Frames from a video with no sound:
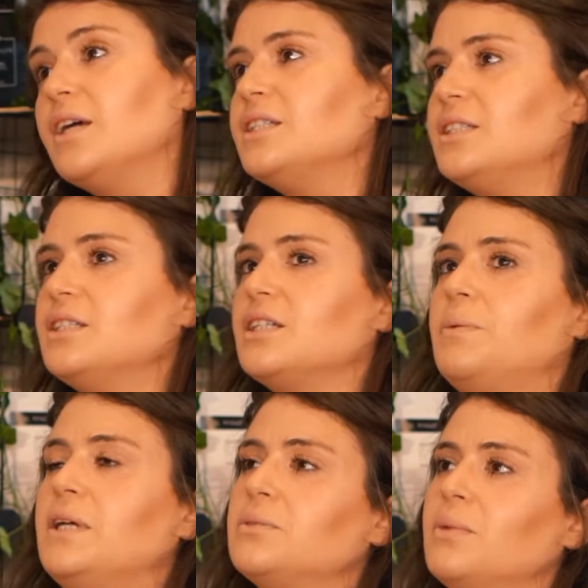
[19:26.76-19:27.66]
it did. It
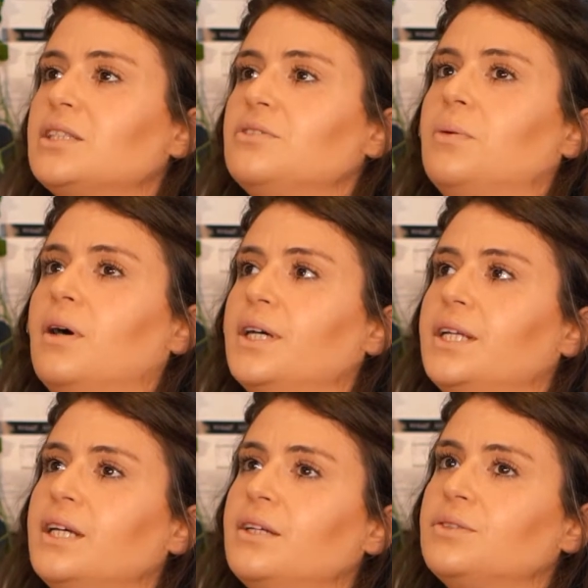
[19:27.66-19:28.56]
plays a massive part in
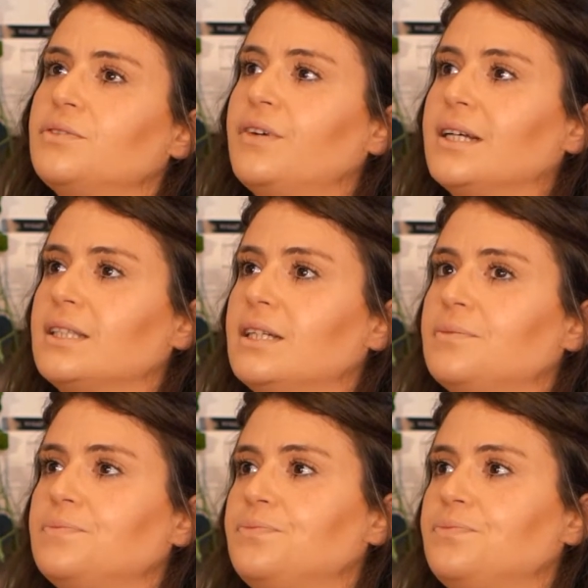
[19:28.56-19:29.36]
it. It was the fact that